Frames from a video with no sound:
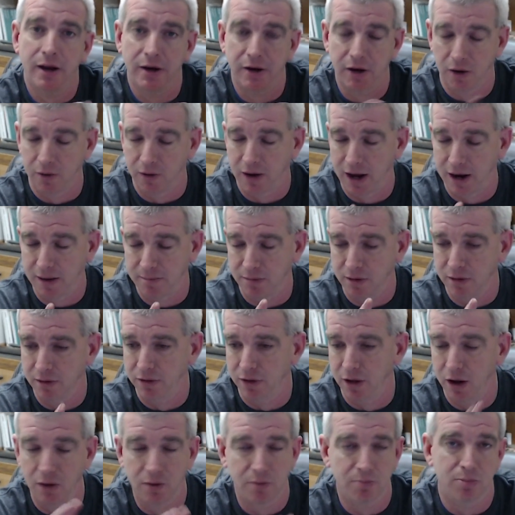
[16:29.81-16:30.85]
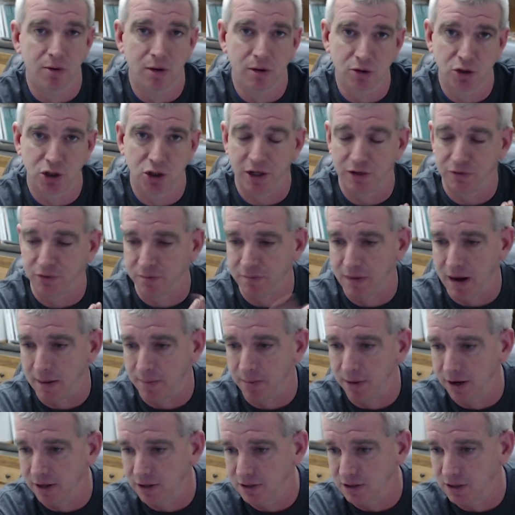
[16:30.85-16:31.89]
No kind of no bullshit for my
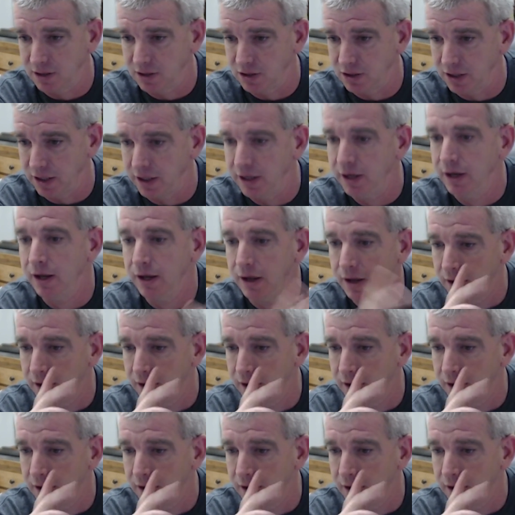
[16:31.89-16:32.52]
presidency.